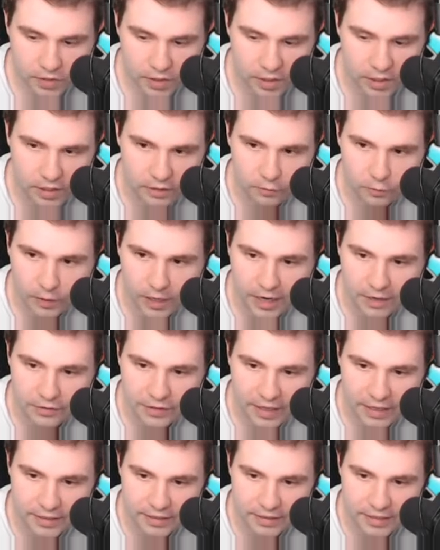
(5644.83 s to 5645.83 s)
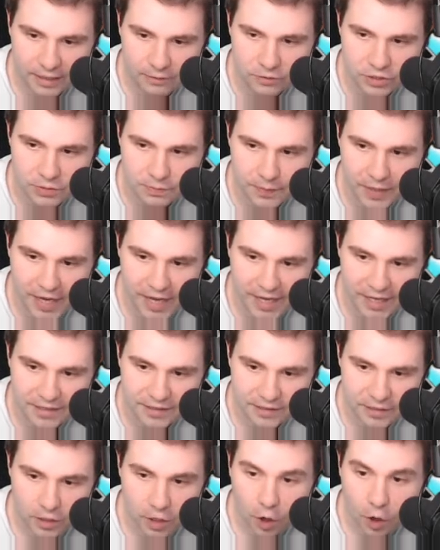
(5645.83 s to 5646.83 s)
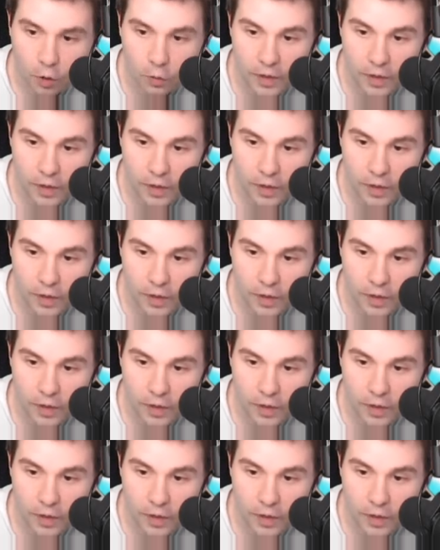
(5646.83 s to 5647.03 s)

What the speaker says: Oh, wow, that was bad. Oh,